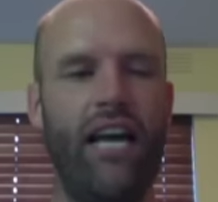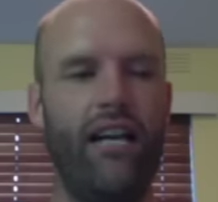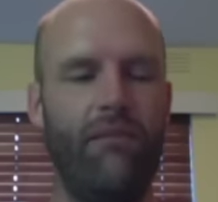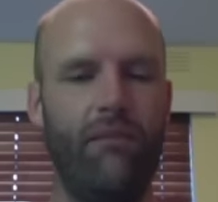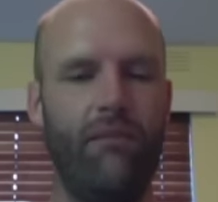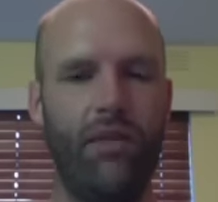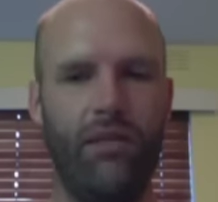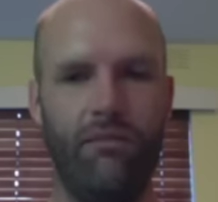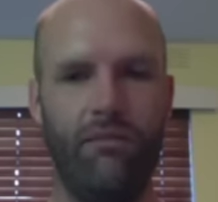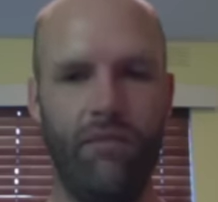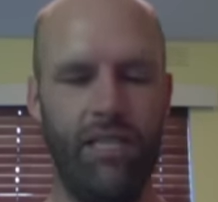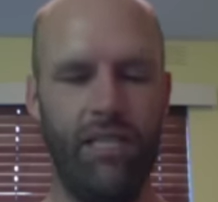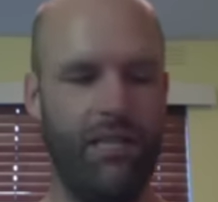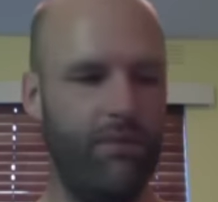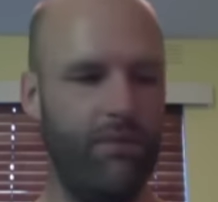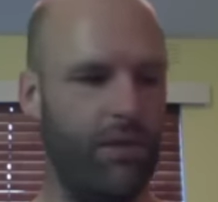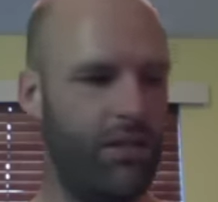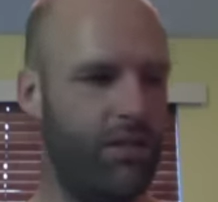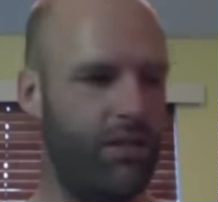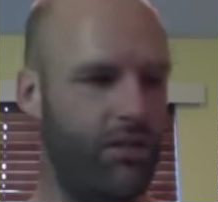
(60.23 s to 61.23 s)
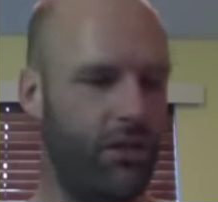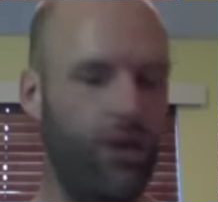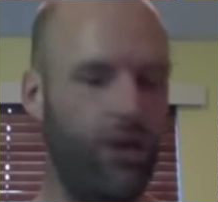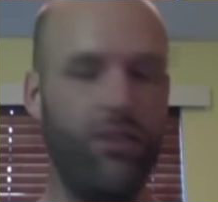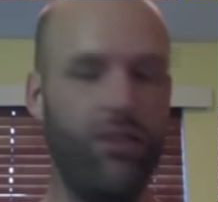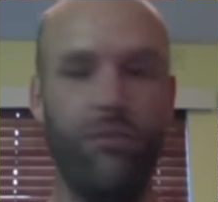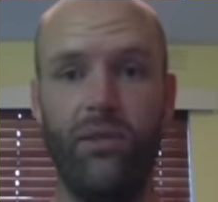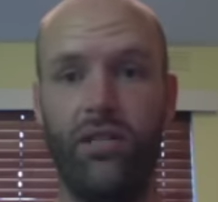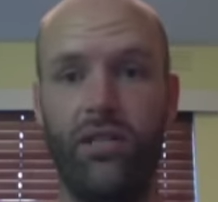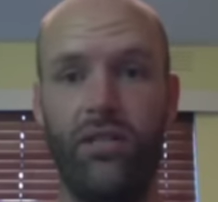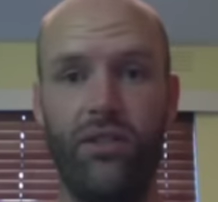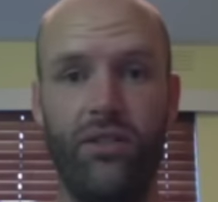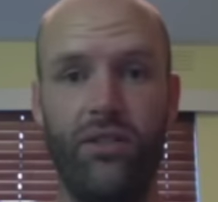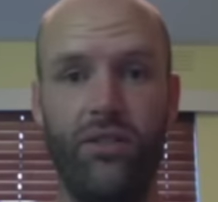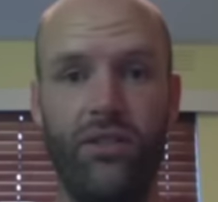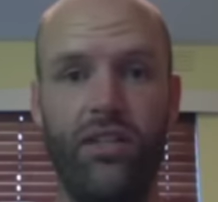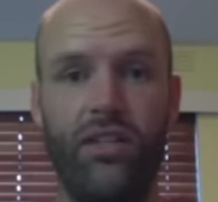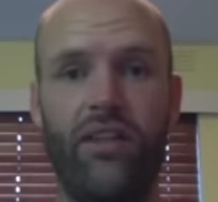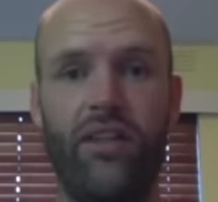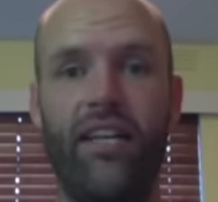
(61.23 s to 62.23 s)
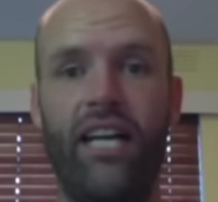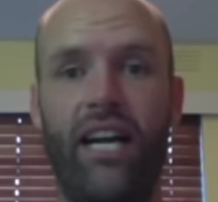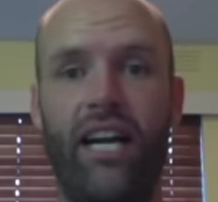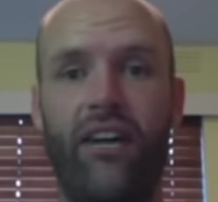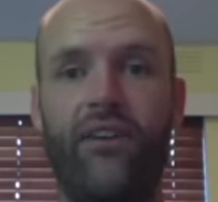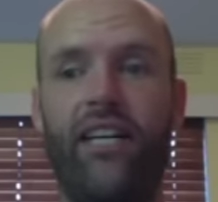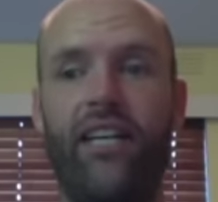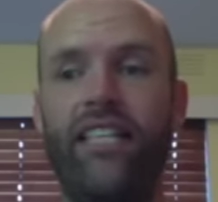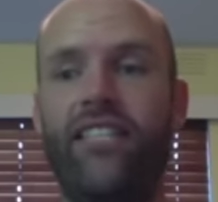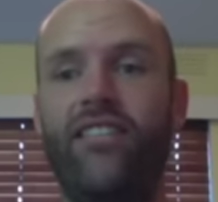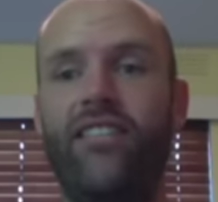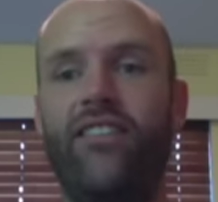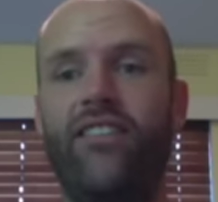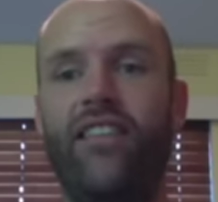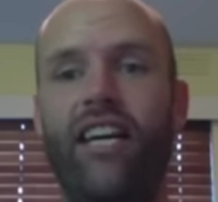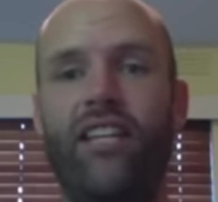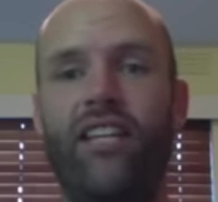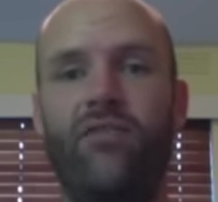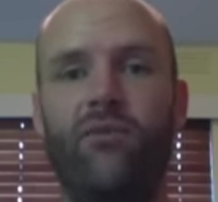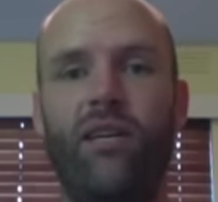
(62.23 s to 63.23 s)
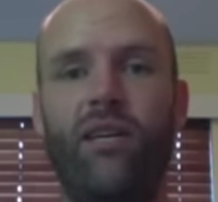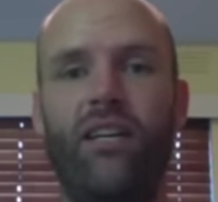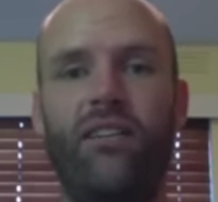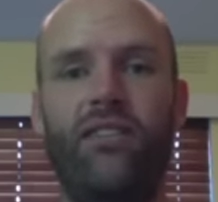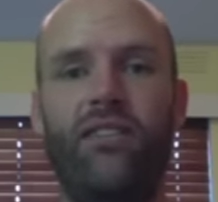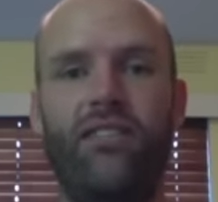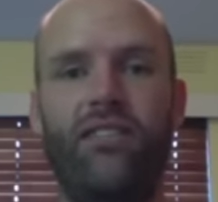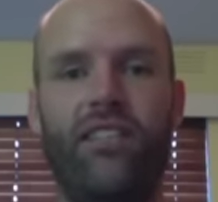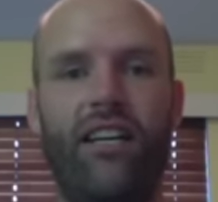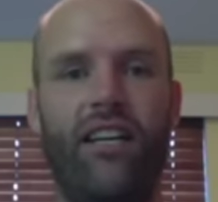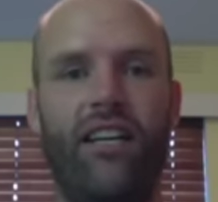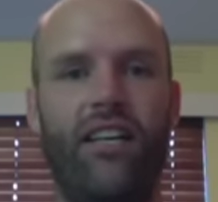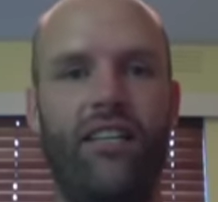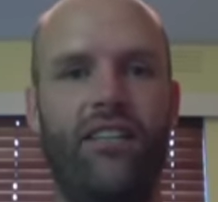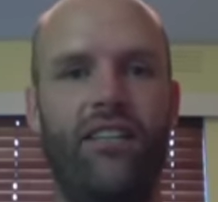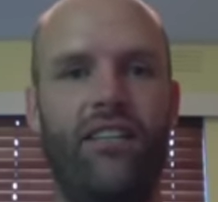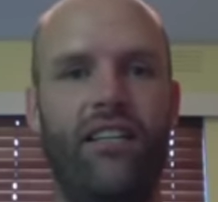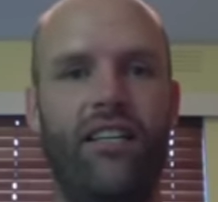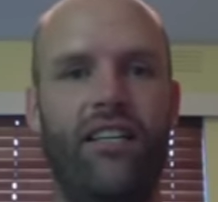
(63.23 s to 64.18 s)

and Dr. McDougall agreed to do that as well. So,